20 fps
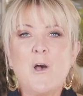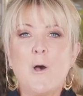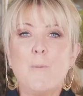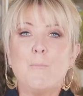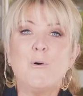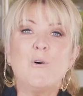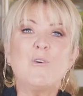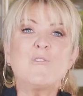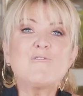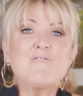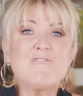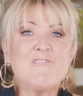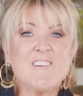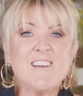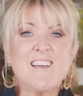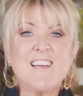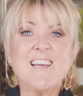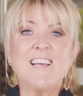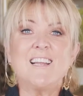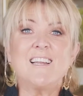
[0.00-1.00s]
Put
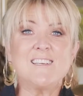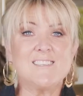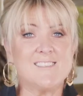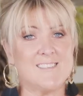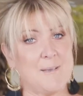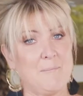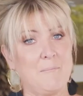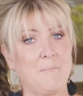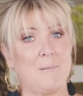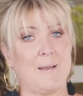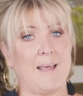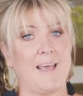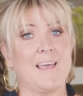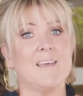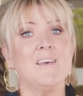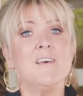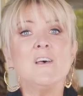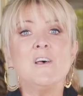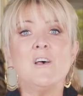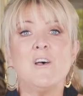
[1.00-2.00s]
really
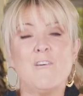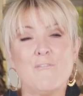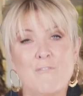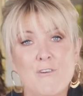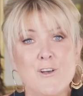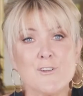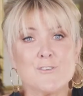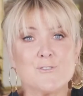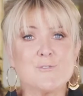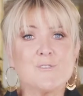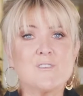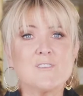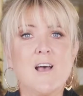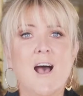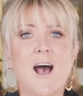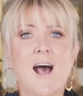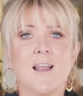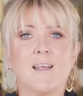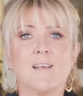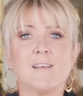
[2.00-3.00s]
simply, virtual
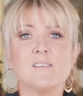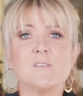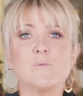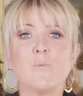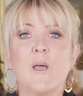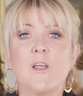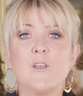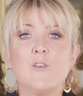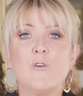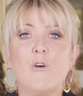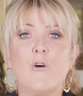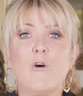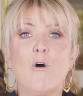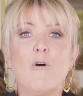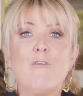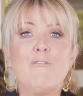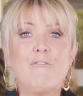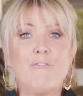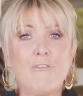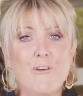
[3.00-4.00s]
styling is when
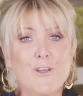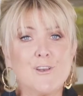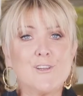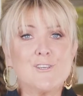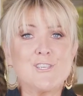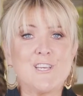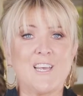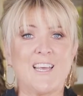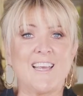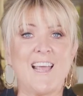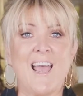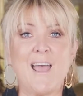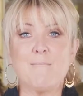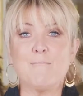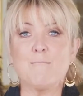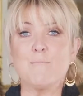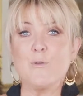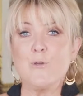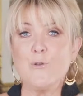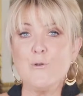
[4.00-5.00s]
you're furnishing
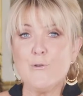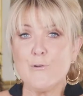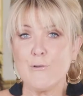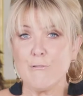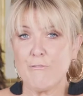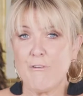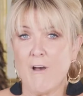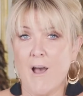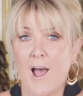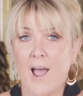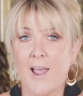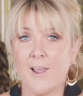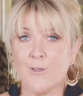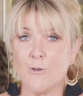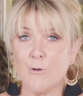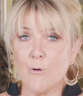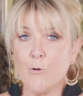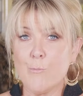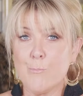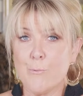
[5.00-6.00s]
and beautifying
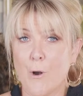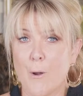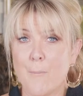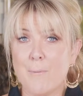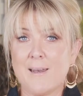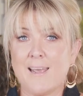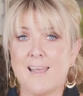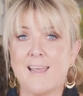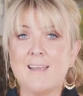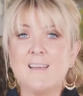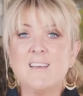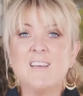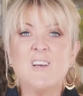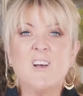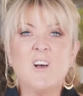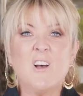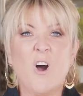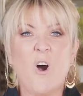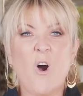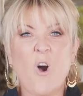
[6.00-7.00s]
your property
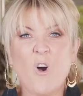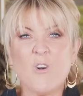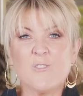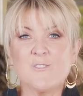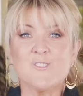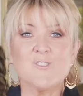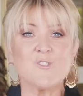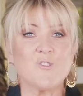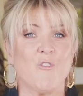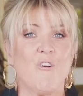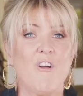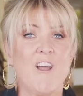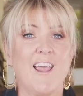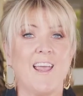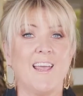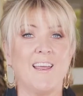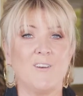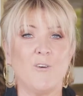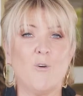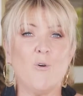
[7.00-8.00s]
on
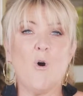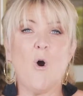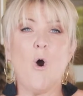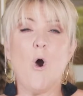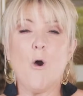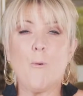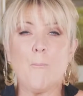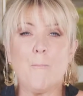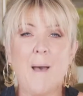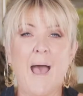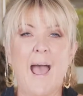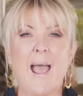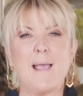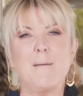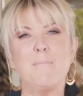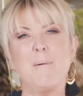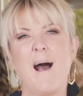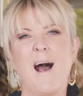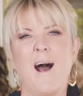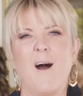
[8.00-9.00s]
screen or on
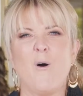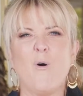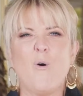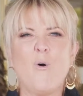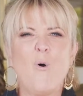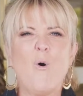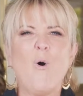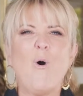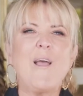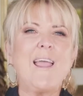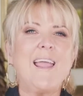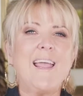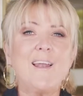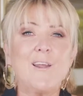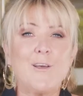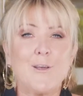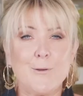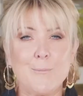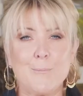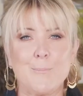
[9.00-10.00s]
paper or in
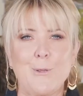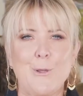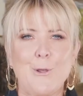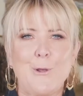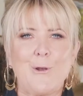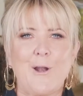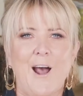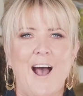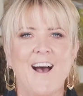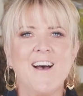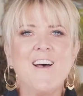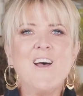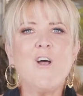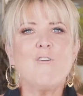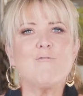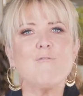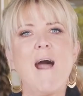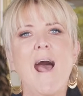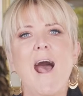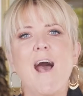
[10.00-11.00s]
a computer,
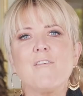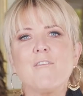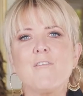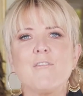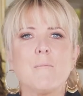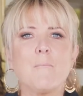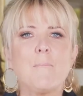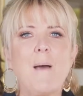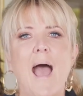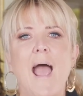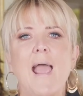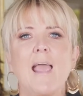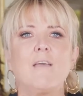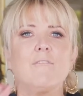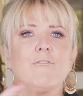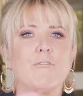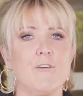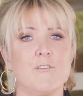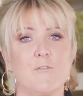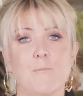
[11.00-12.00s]
rather than paying
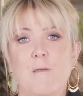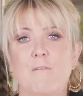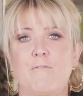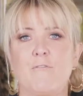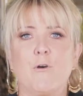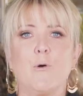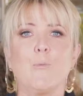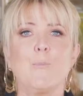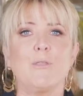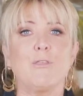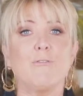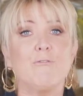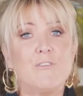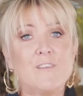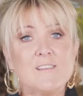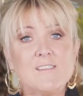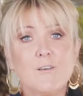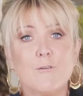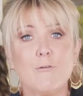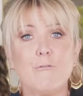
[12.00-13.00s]
for it to be filled with
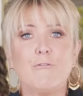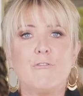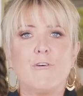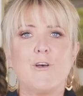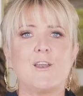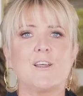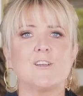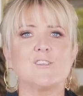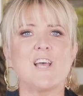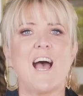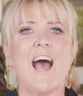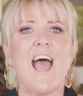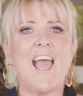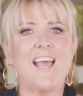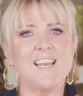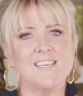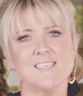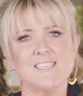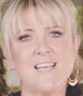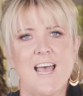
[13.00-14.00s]
physical furniture
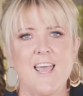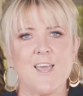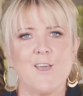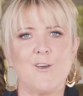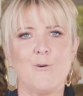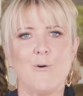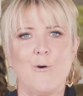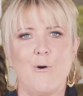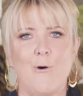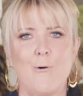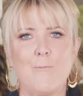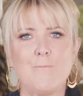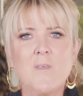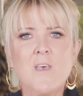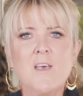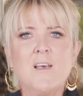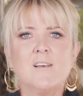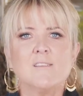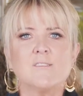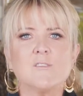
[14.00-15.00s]
and decor.
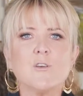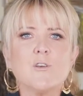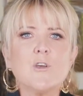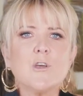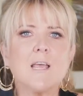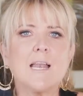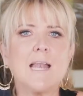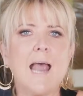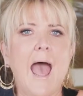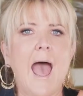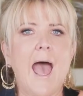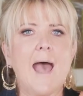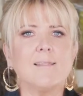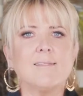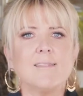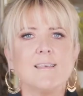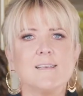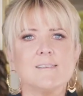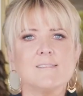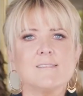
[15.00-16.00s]
So you can
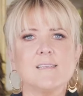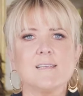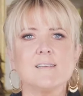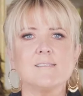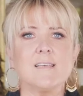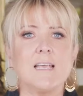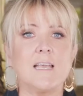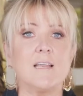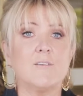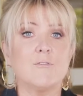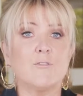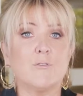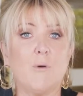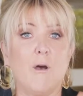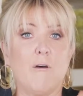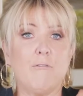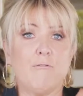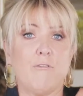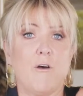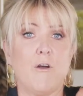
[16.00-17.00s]
add these things into
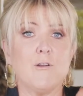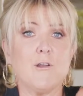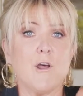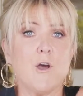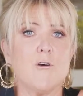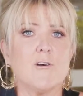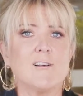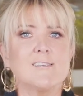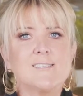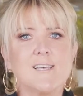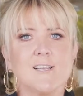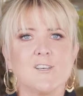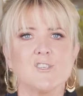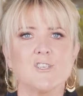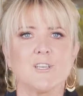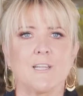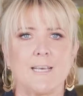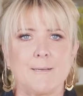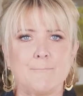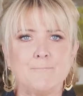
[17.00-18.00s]
a photo
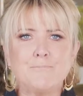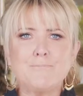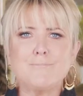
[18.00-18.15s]
essentially.